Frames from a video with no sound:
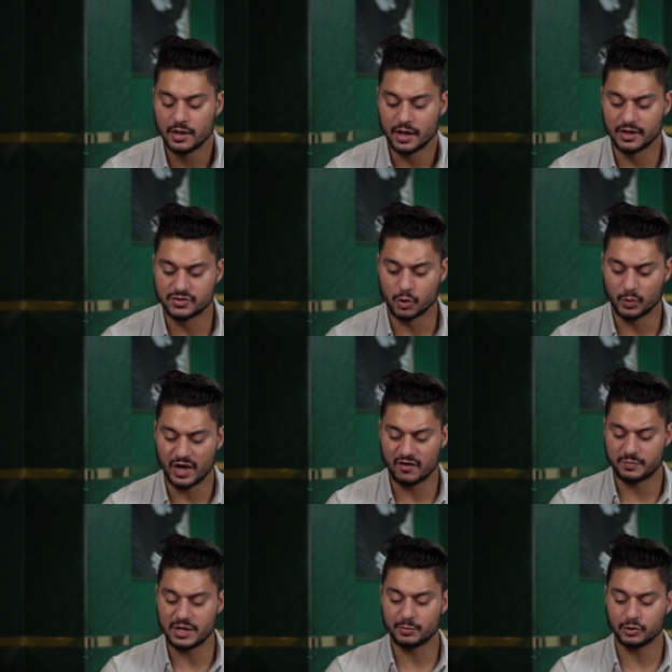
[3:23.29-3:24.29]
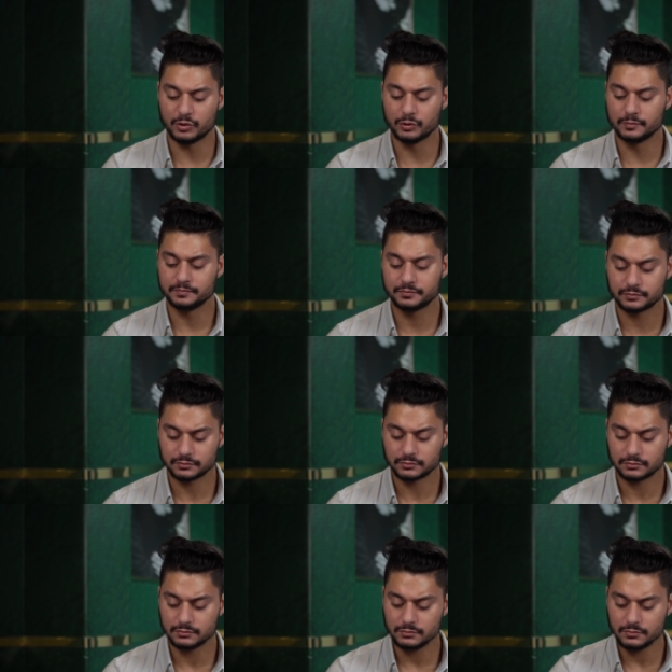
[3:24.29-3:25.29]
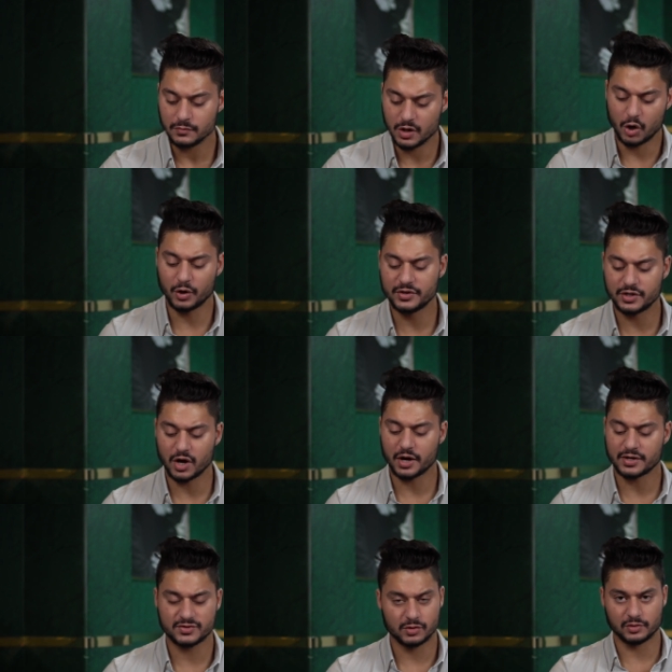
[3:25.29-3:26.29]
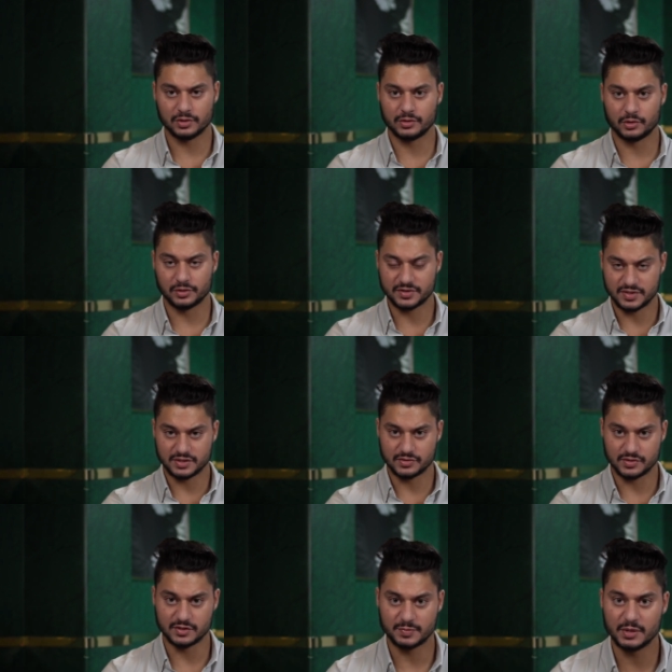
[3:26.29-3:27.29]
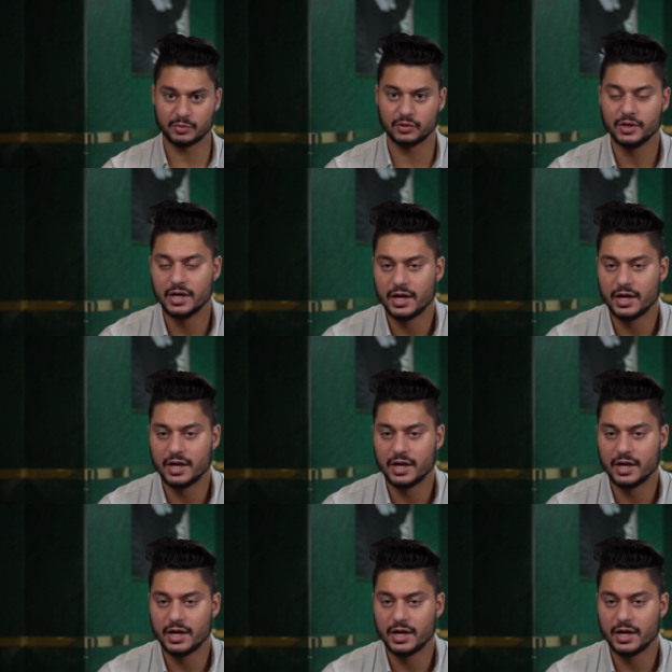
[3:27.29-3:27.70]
And so we have people who are in the audience, they're listening to these people,